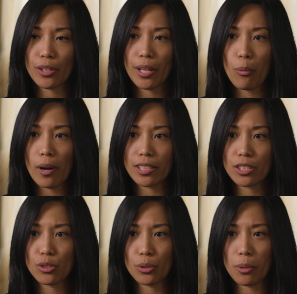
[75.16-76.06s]
so they wanted
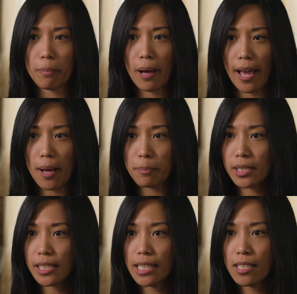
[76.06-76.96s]
to do a
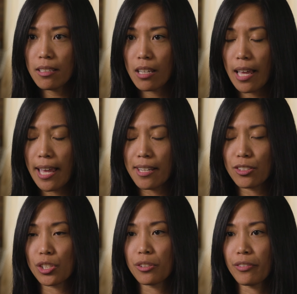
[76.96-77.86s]
biopsy
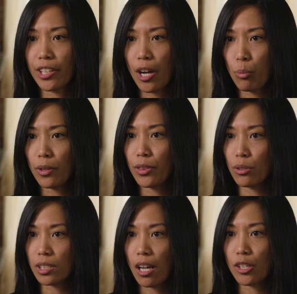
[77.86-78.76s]
and just figure out what
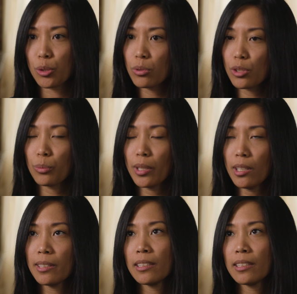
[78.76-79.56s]
those nodules were.